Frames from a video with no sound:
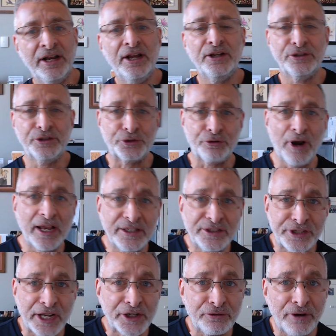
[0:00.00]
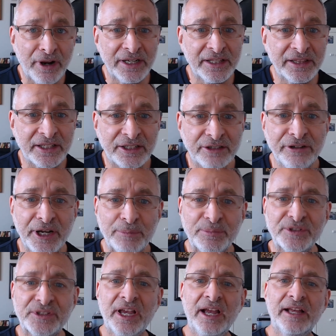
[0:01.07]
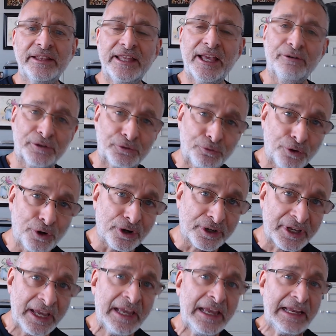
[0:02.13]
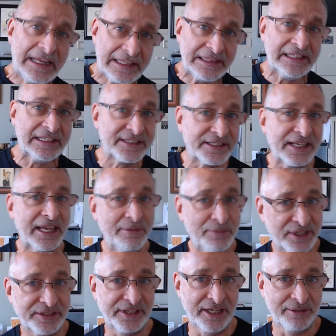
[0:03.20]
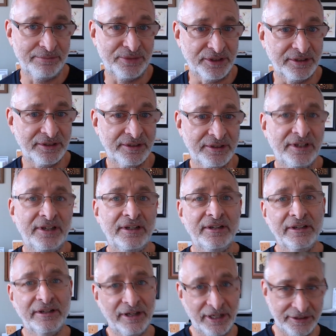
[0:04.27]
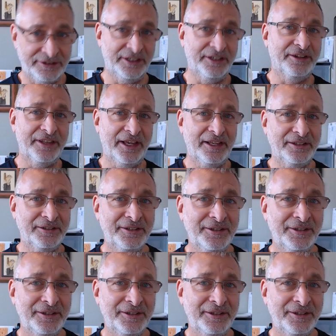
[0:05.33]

to try generating the clips that would work in this same example. Until then.